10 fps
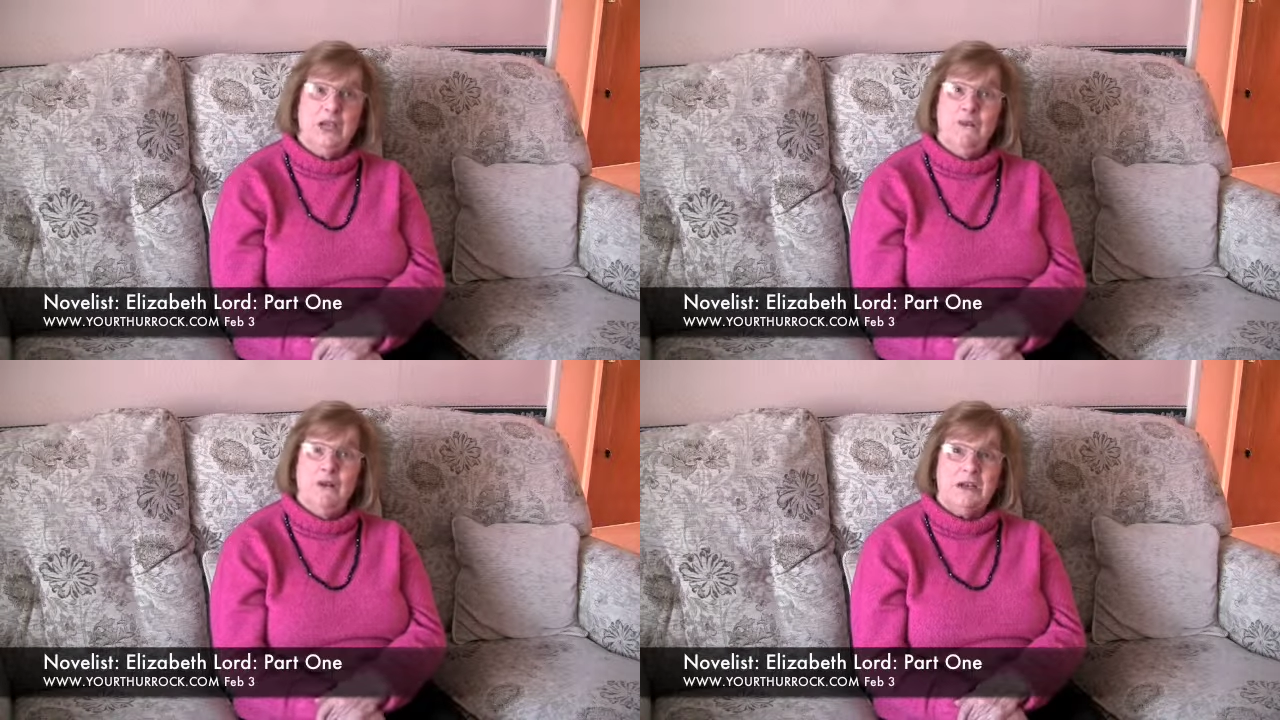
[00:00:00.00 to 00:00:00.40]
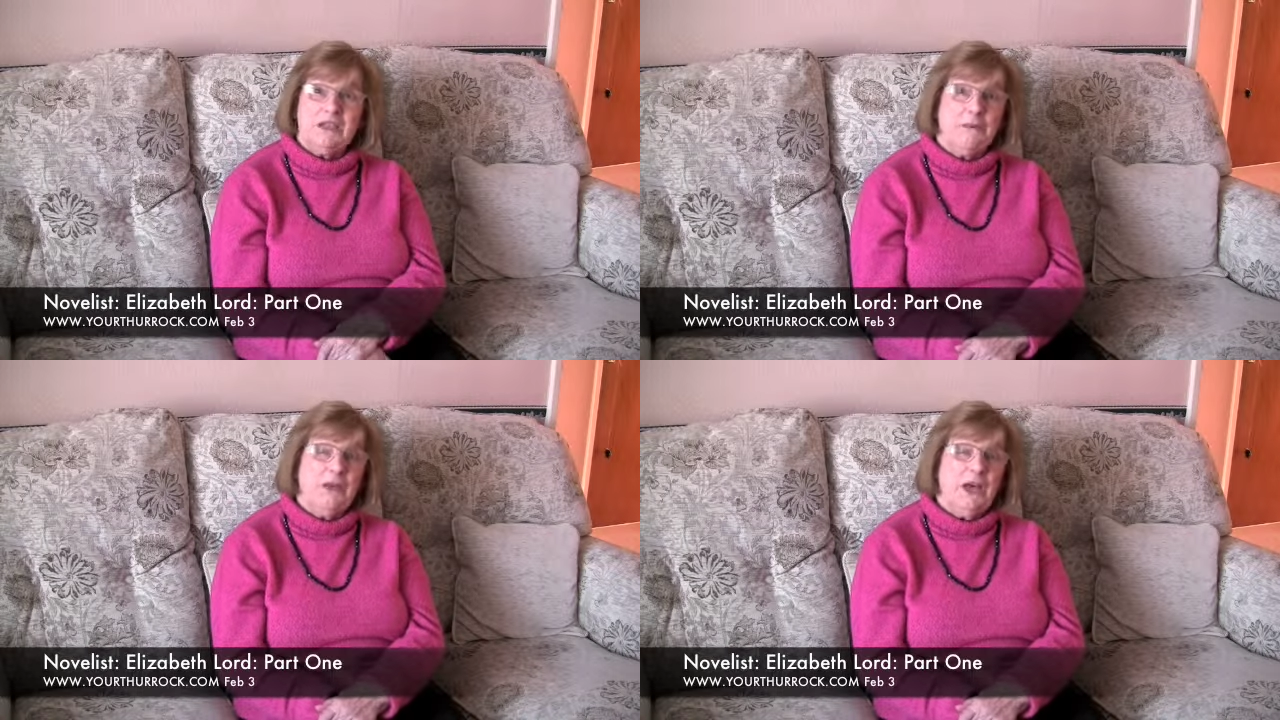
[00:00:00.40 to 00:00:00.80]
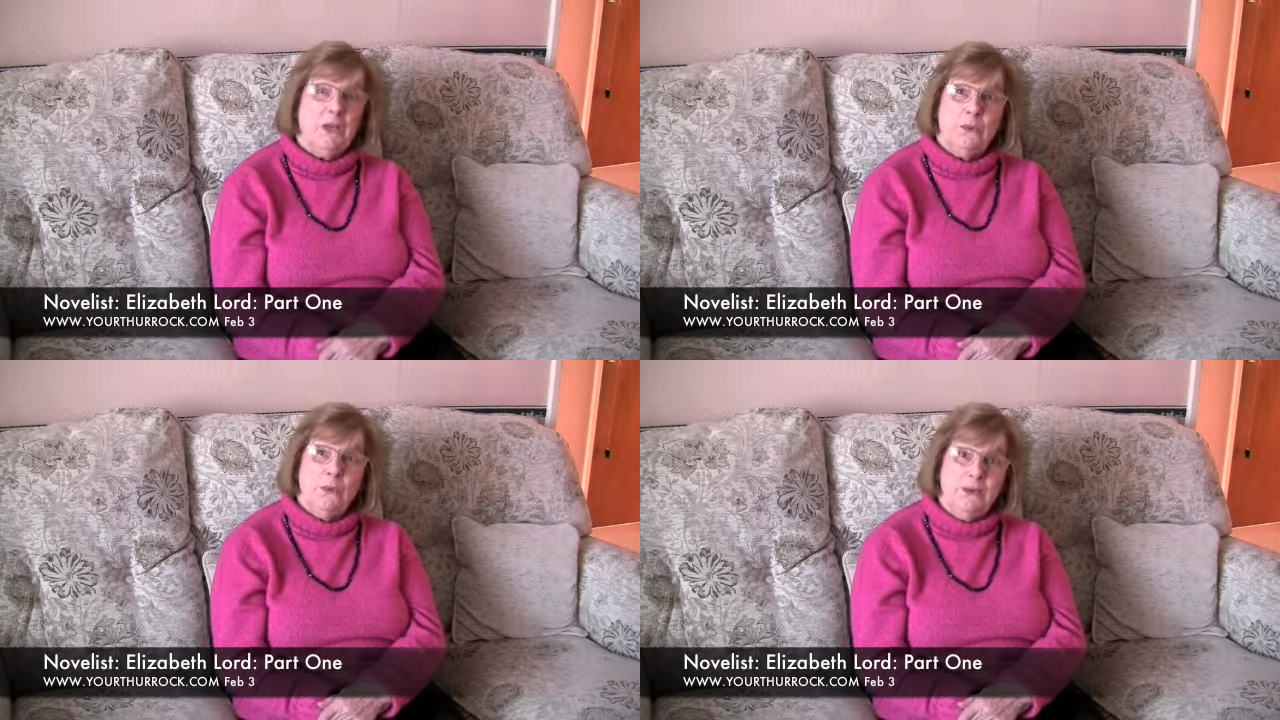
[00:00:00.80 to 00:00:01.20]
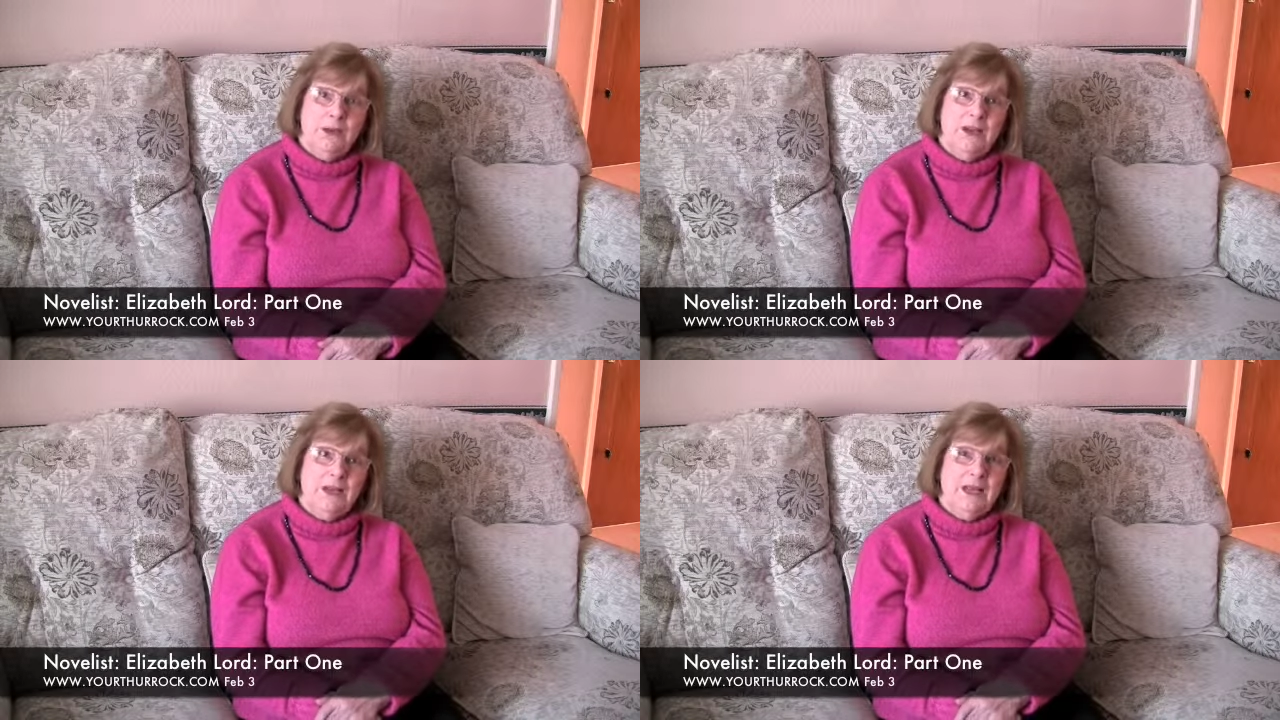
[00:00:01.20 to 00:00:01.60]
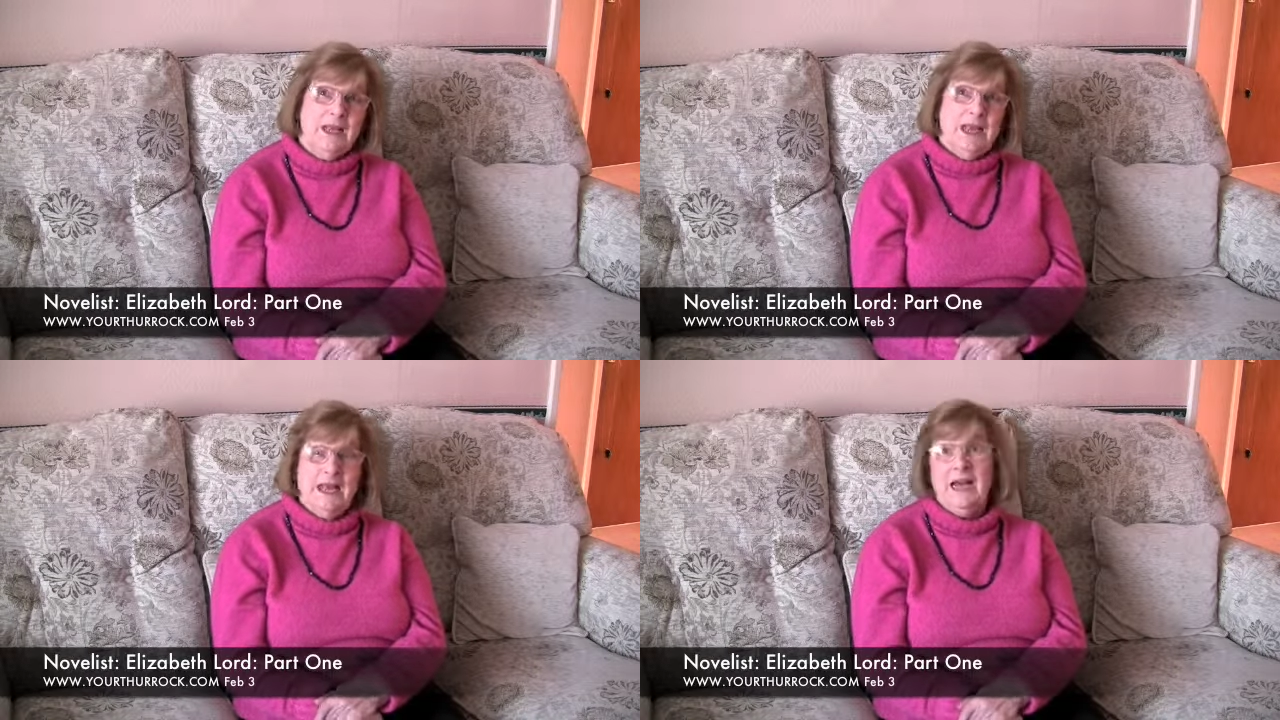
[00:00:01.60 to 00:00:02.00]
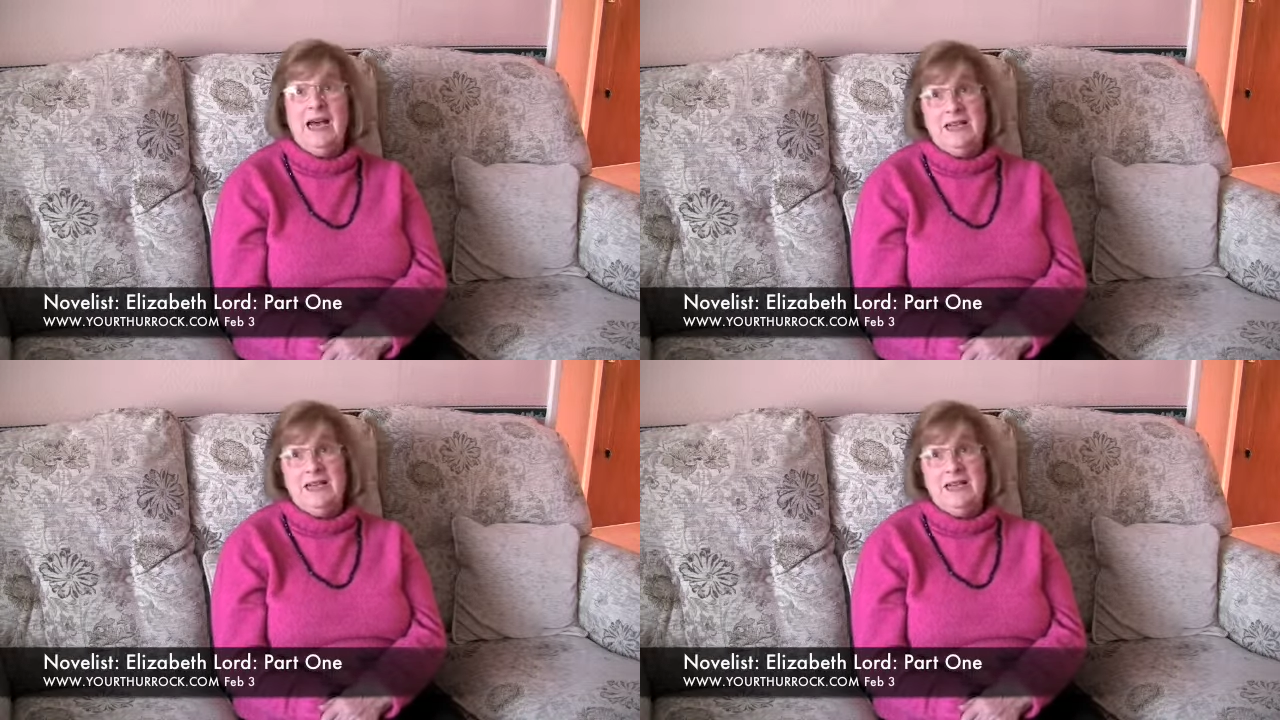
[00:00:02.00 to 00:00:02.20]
can you write something Edwardian? And